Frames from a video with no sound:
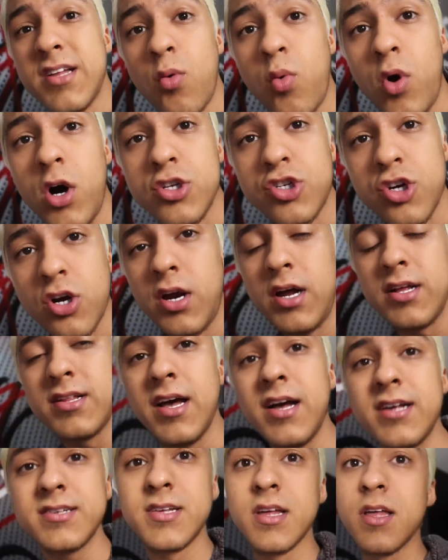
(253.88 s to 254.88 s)
the watch, alright,
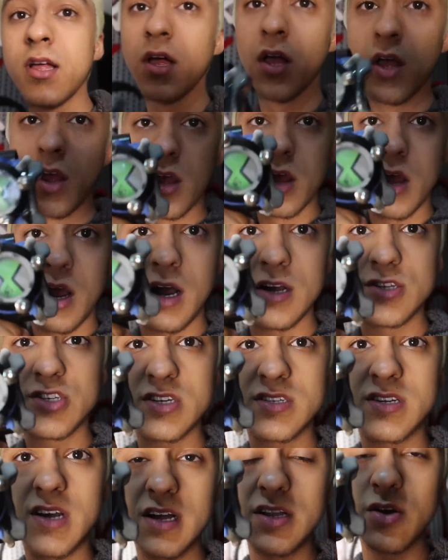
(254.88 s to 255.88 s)
guys? I
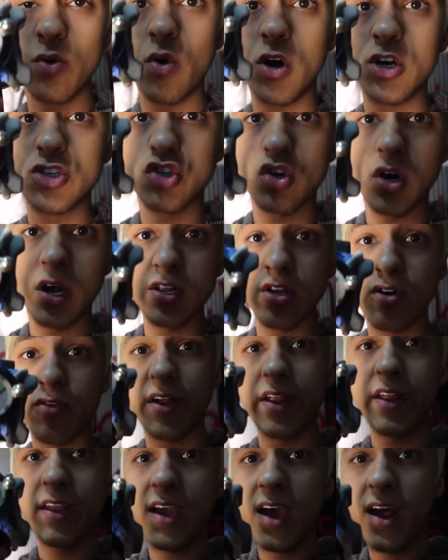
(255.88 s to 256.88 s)
just got the watch right
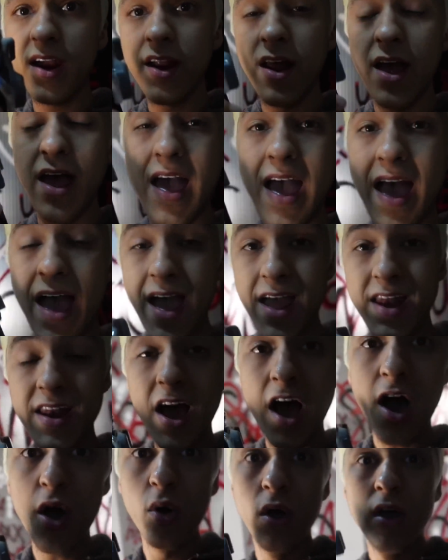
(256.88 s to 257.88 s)
over here, and
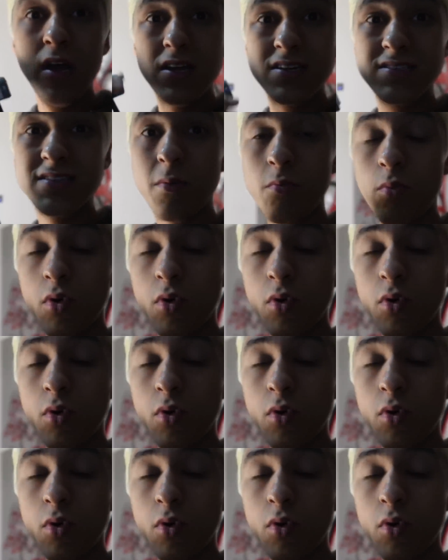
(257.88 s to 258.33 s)
now it's the